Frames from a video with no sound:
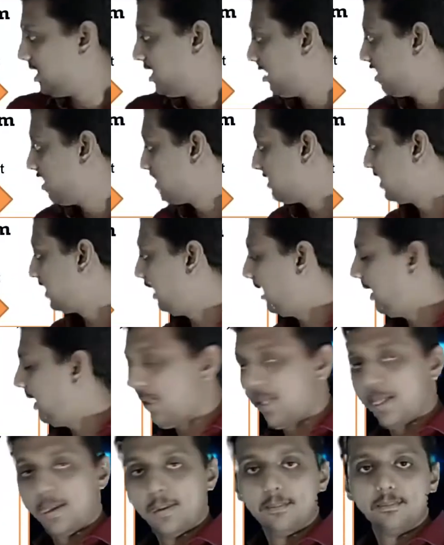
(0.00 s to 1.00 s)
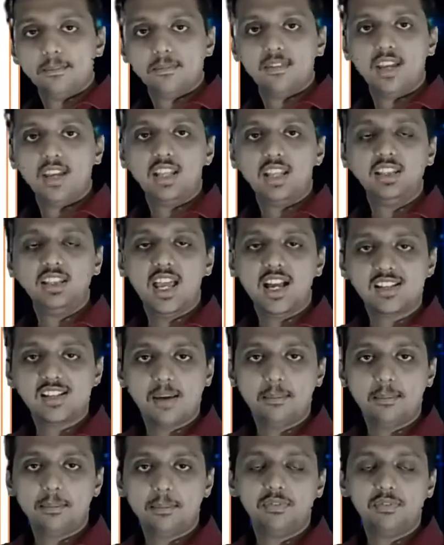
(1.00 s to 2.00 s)
See, in the
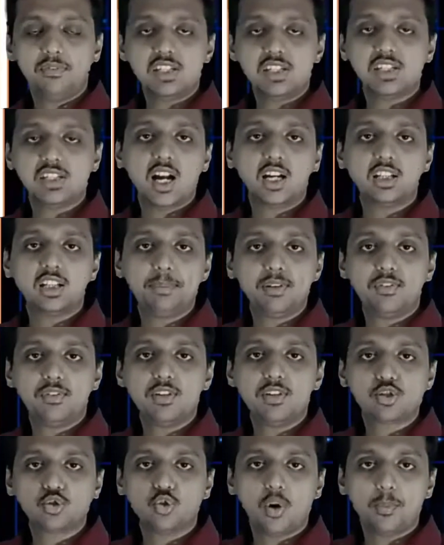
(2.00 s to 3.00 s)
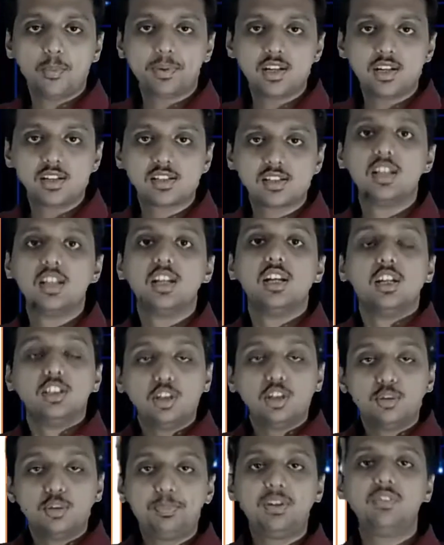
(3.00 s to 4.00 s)
example, which are the previous two operands? The
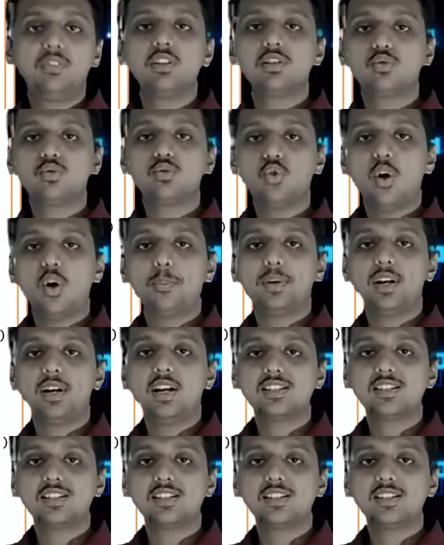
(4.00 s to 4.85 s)
previous two operands